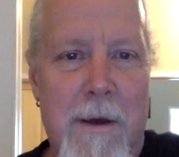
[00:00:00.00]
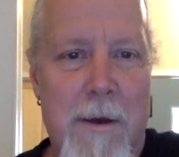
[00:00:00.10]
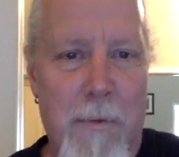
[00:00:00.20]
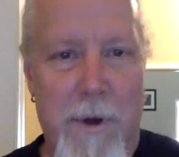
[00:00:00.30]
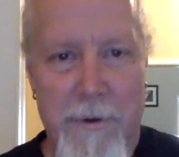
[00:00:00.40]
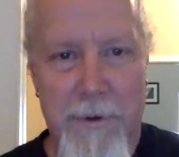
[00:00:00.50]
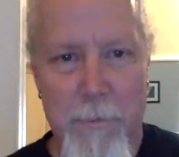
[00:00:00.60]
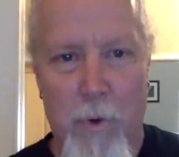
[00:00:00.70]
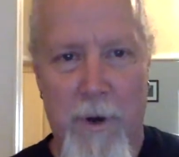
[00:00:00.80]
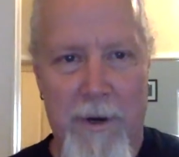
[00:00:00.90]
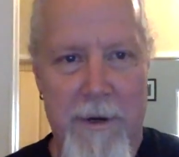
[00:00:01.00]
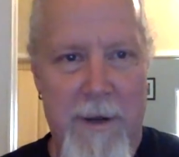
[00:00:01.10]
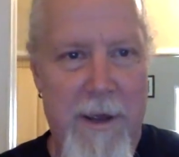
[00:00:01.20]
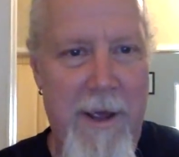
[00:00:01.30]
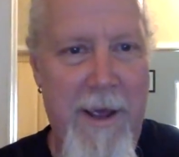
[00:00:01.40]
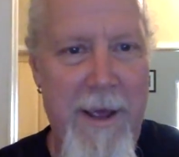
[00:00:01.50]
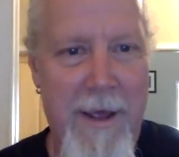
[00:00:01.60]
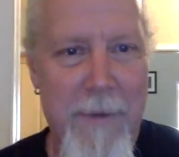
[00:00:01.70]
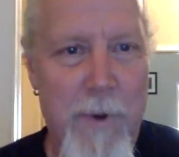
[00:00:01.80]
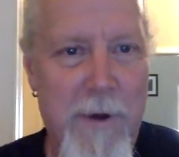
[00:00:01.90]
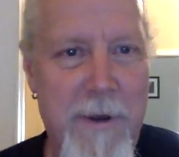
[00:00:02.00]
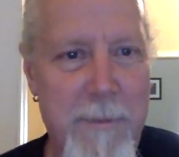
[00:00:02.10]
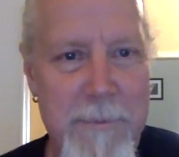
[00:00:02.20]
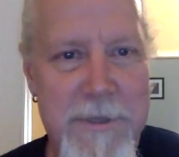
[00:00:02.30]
Well, good morning and welcome